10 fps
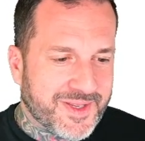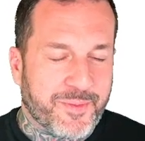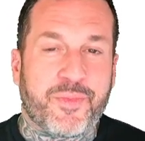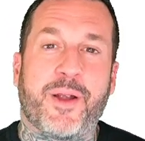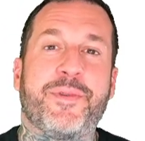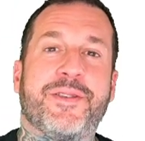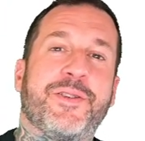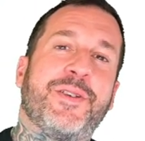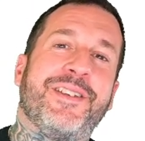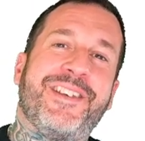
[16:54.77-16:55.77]
some
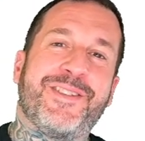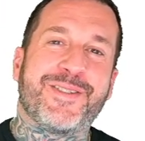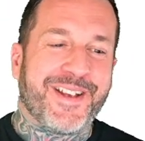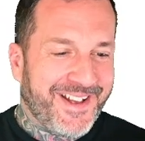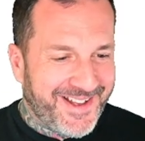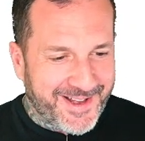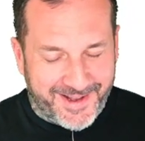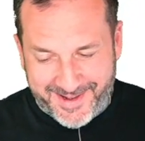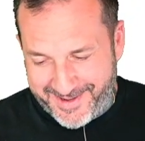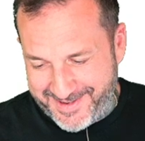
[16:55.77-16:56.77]
preposition each
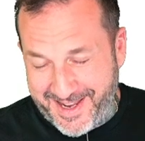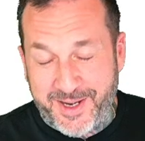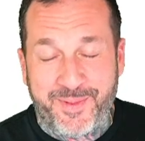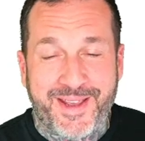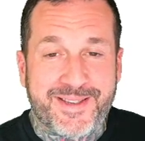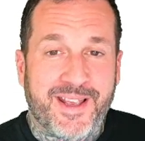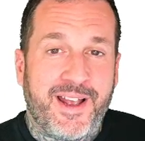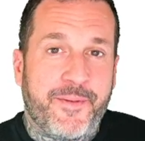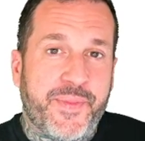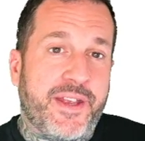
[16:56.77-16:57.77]
uh, database.
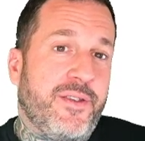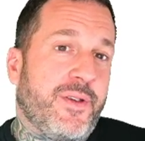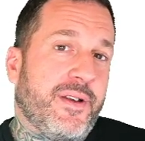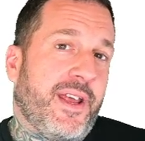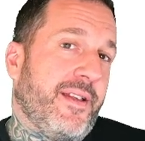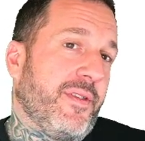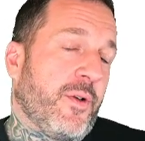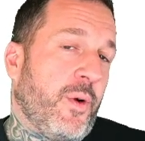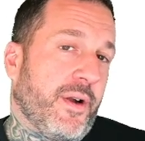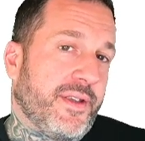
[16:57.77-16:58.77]
And you could hit the
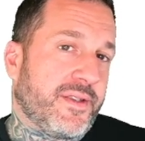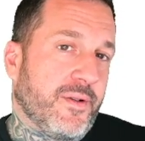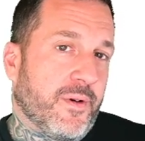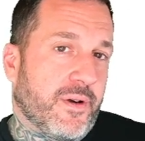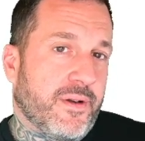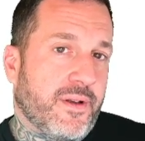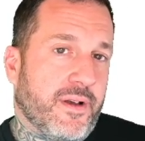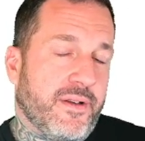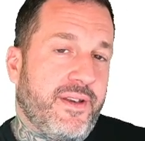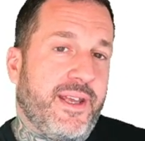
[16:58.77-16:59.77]
query store
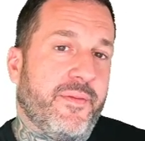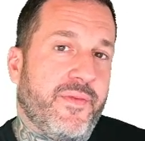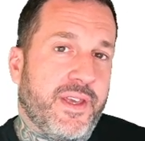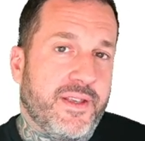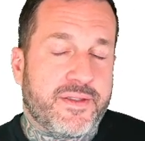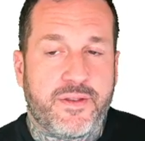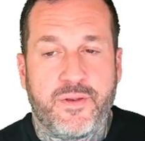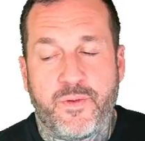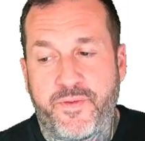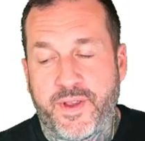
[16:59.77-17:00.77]
uh, DMVs to